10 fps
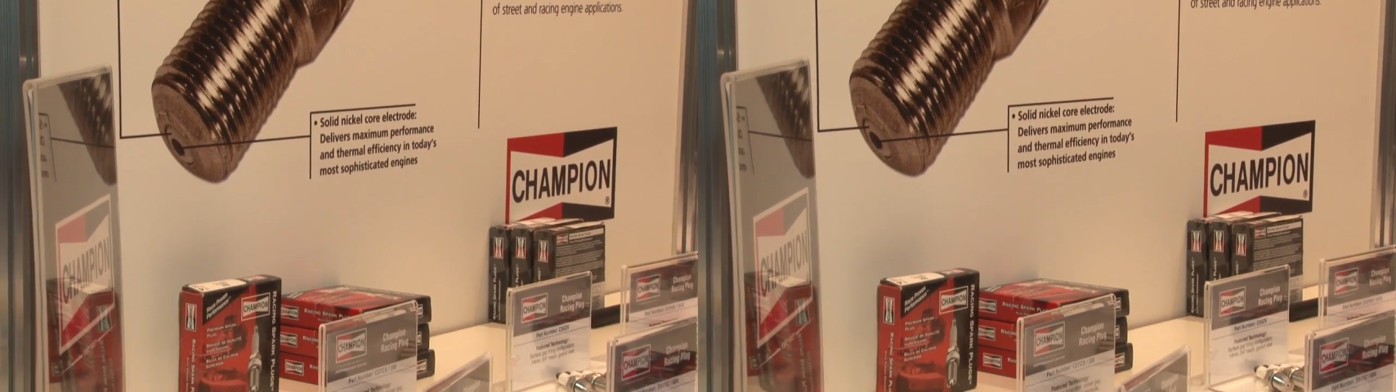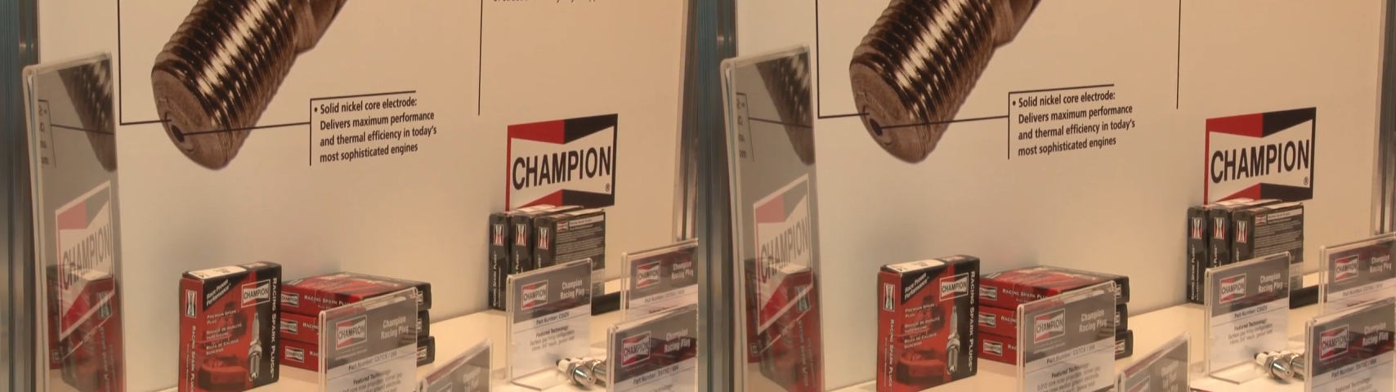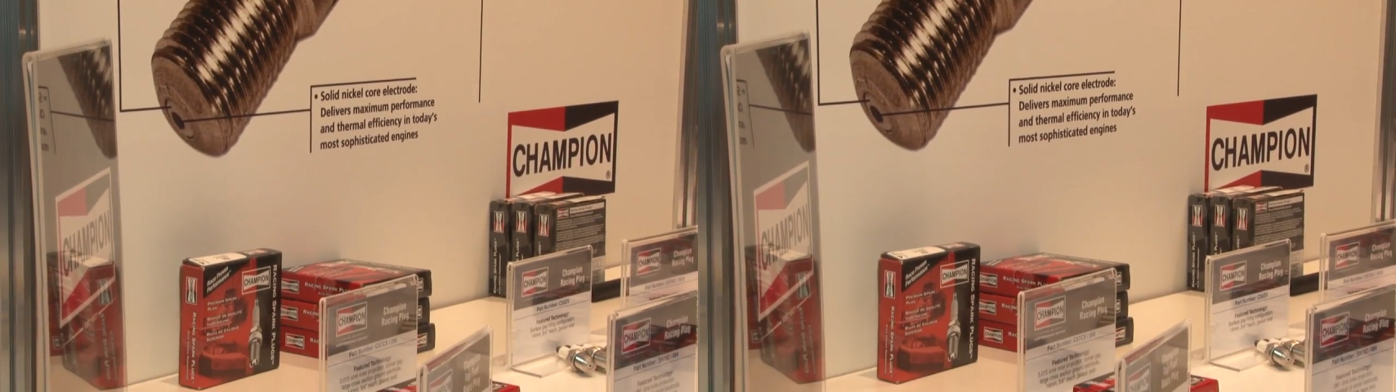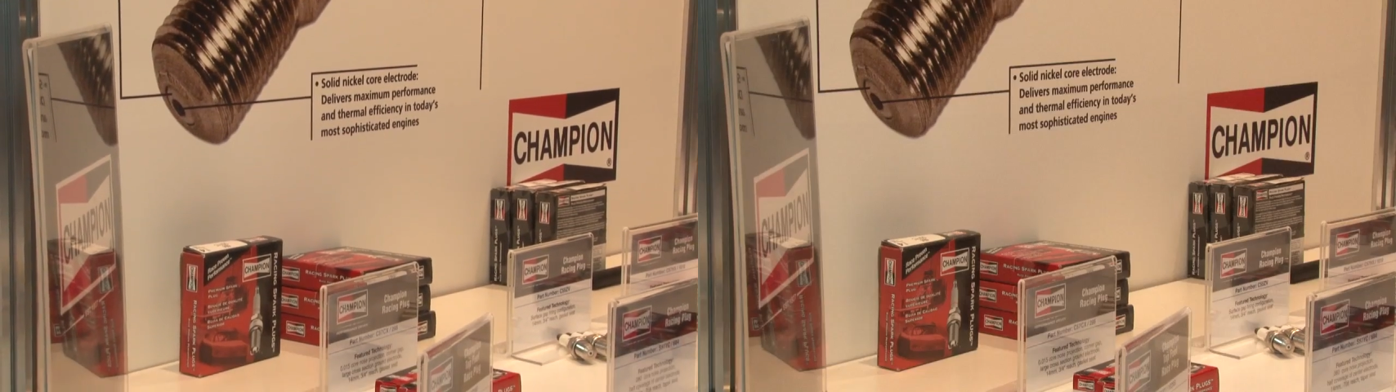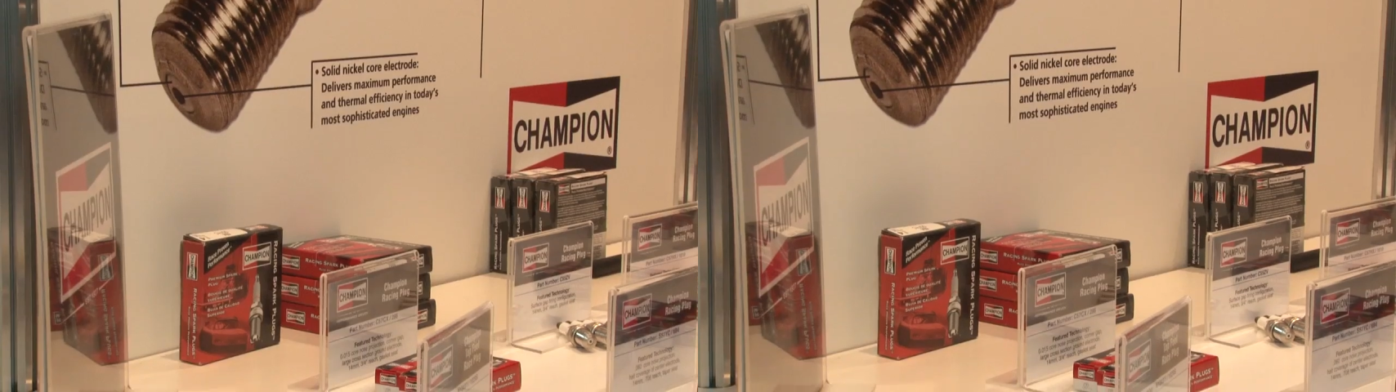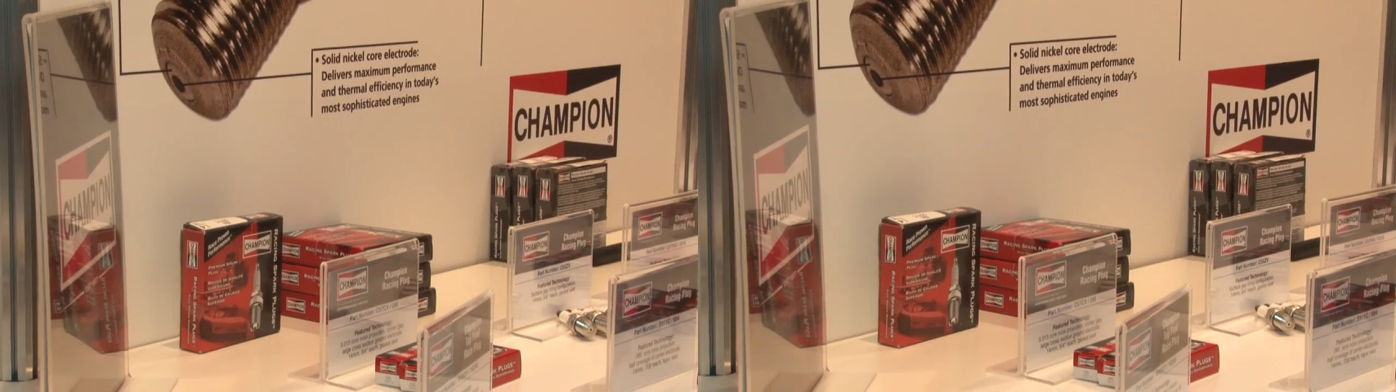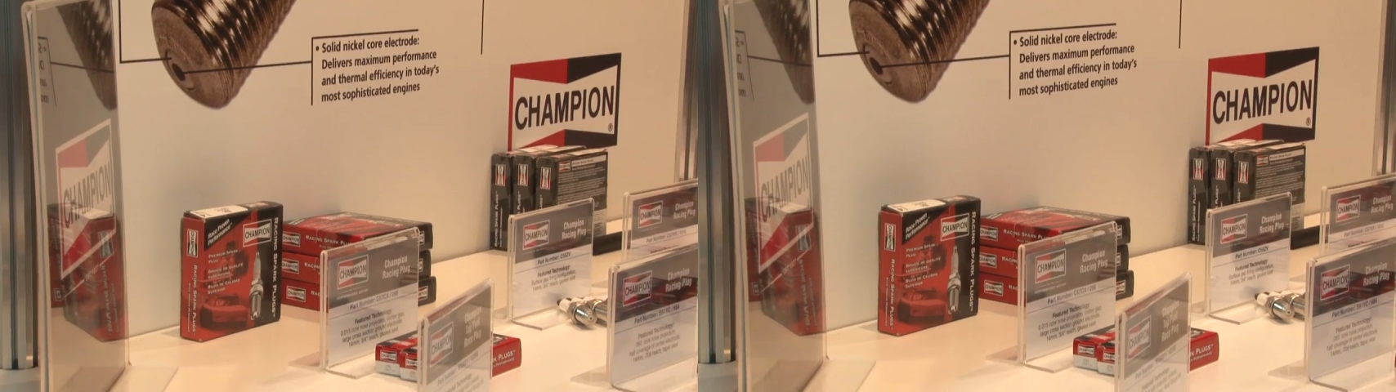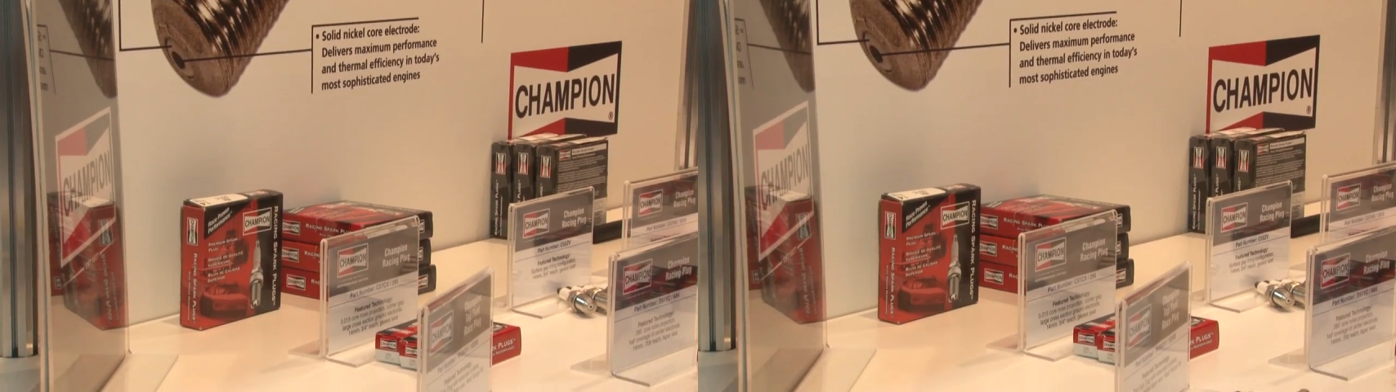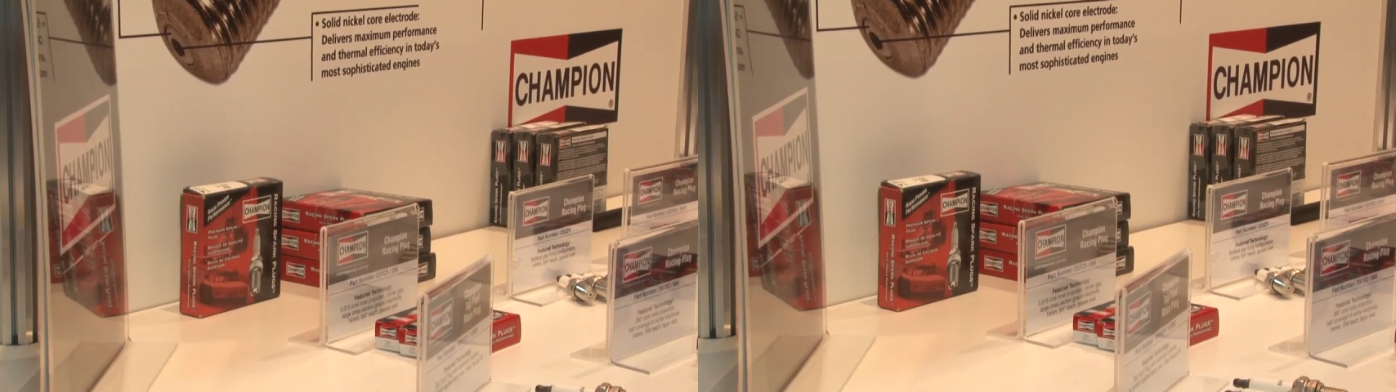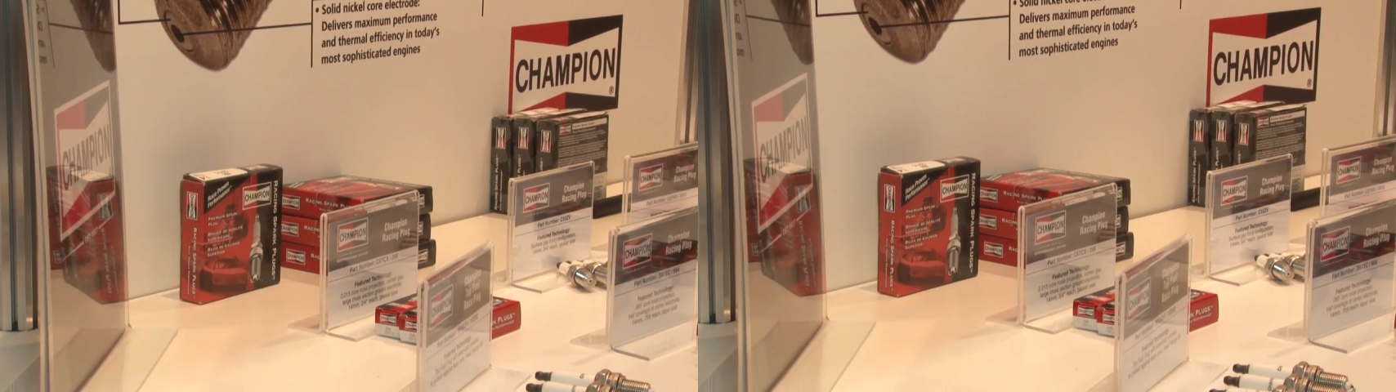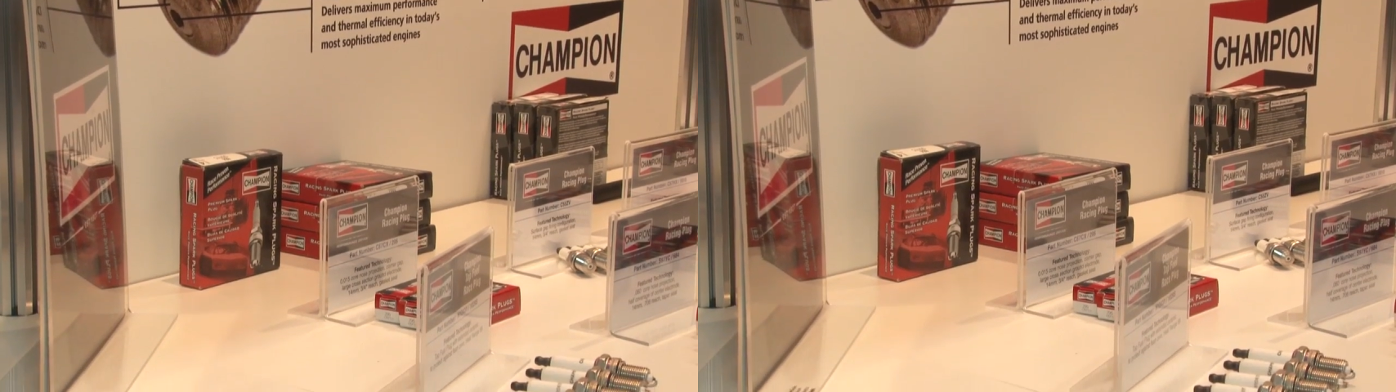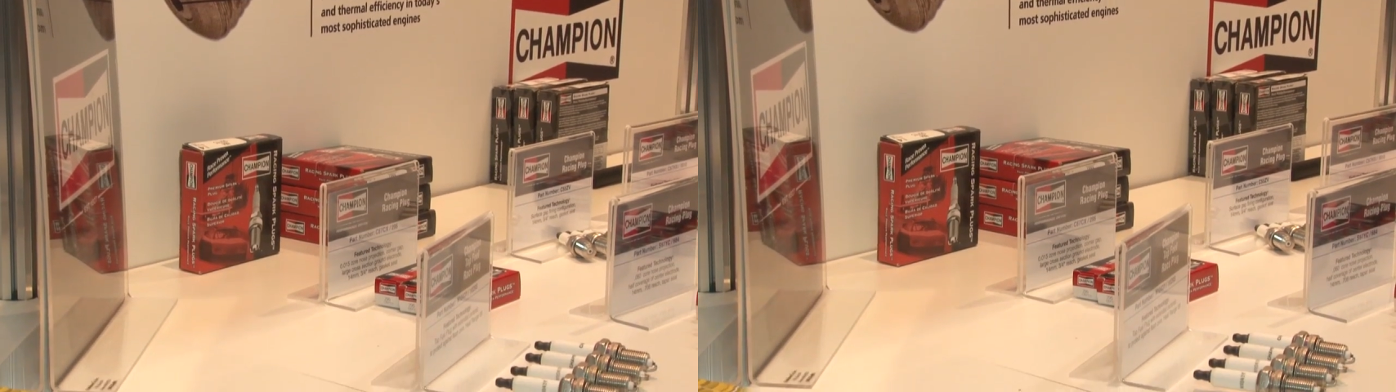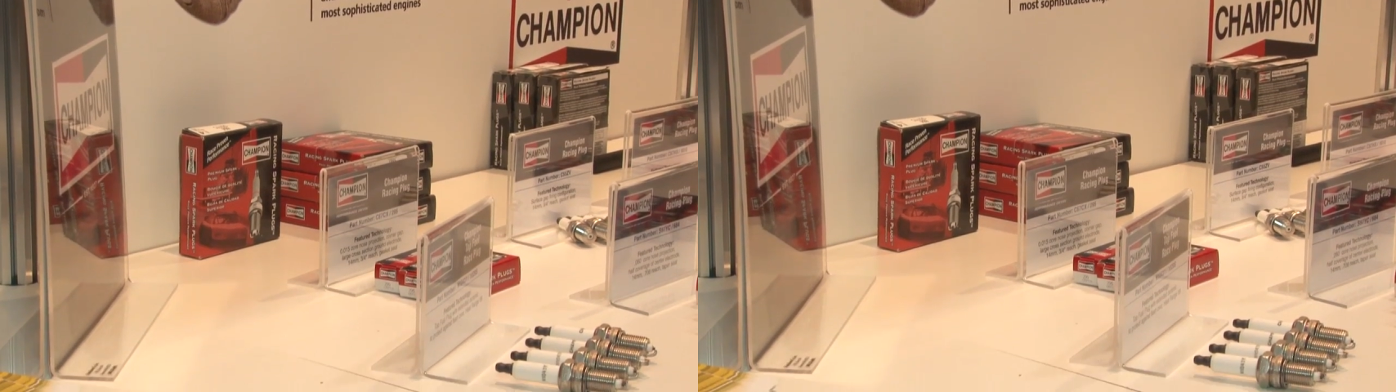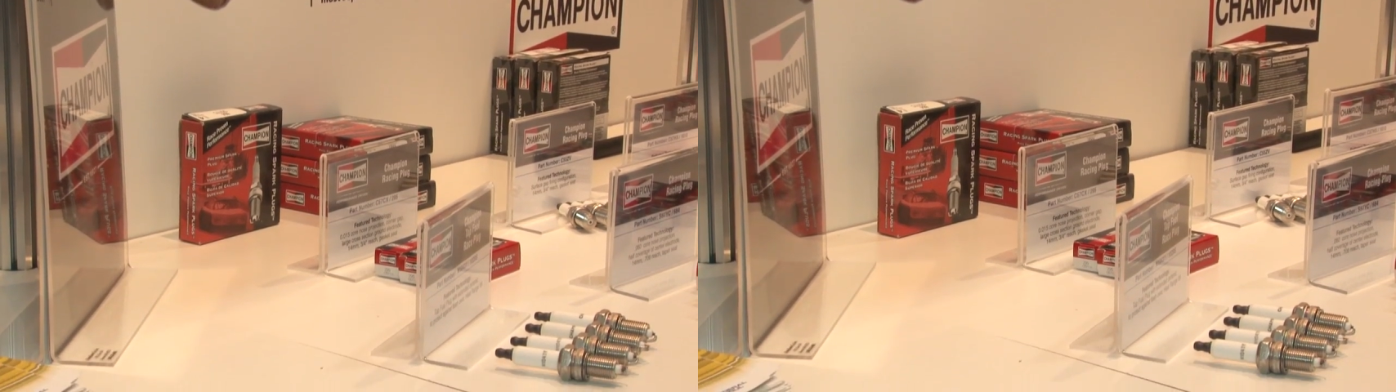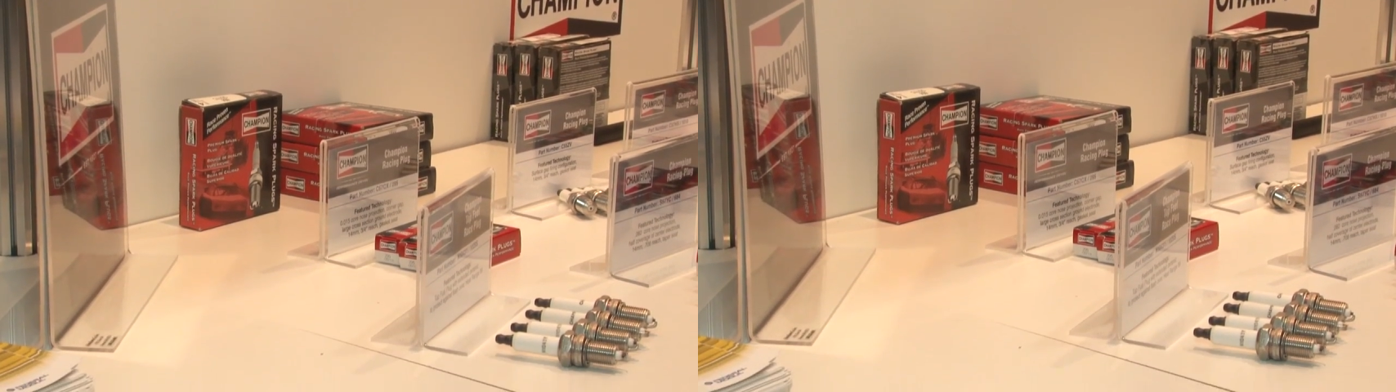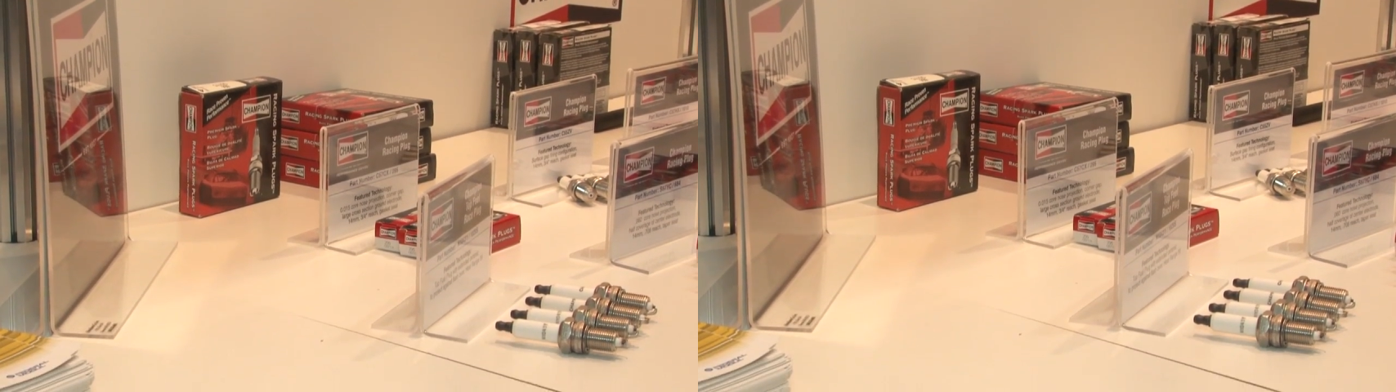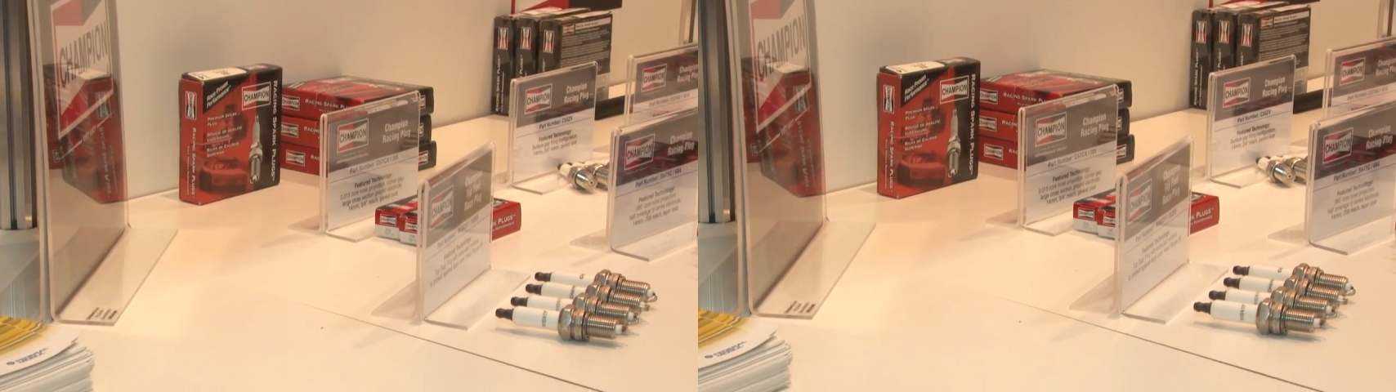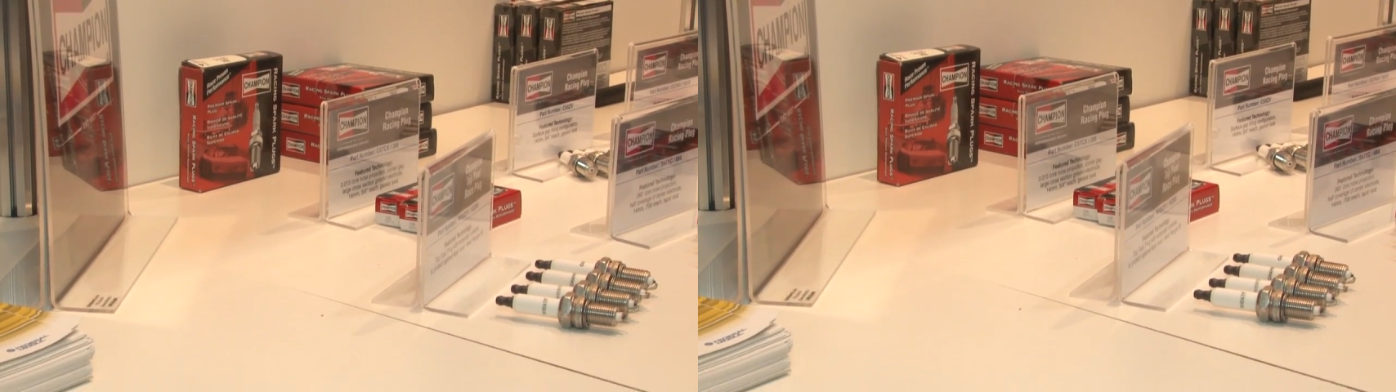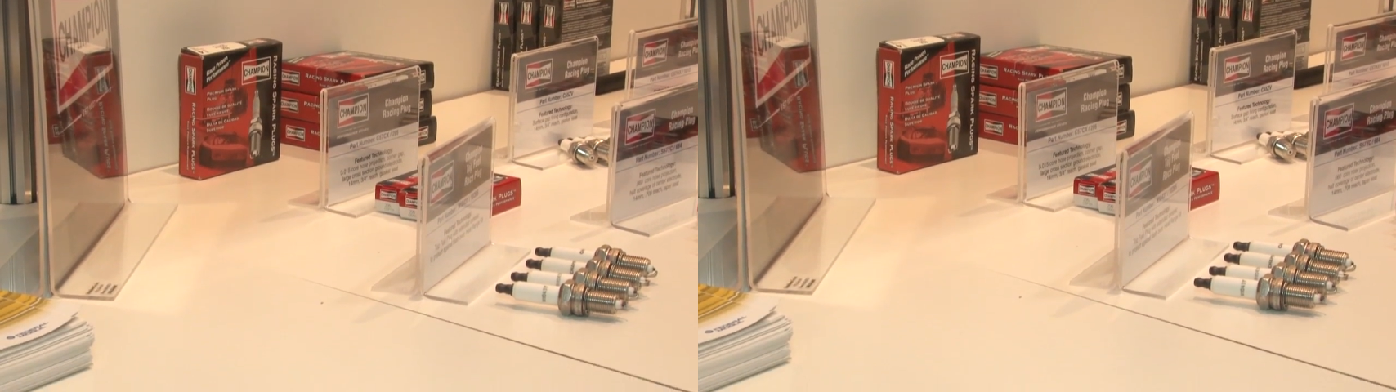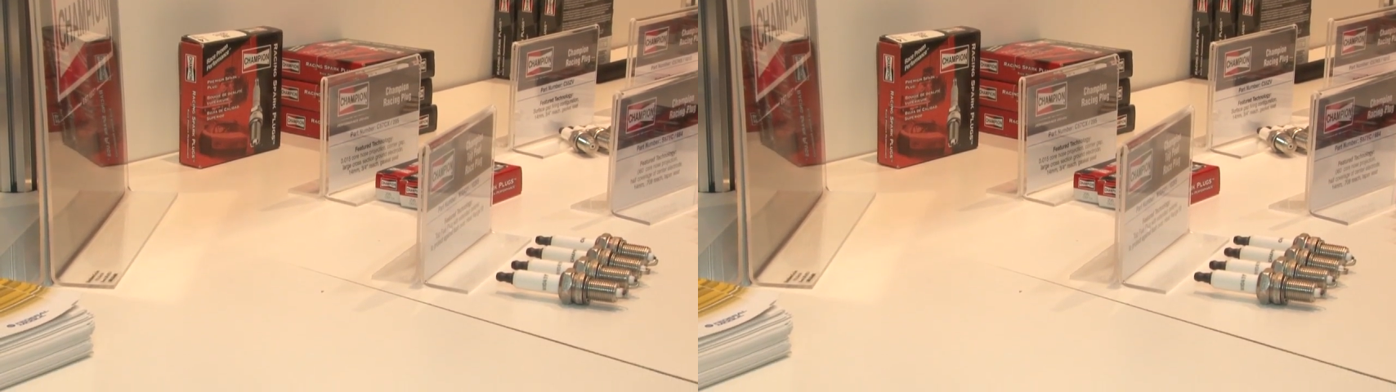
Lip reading: No face is visible, so there are no lips to read.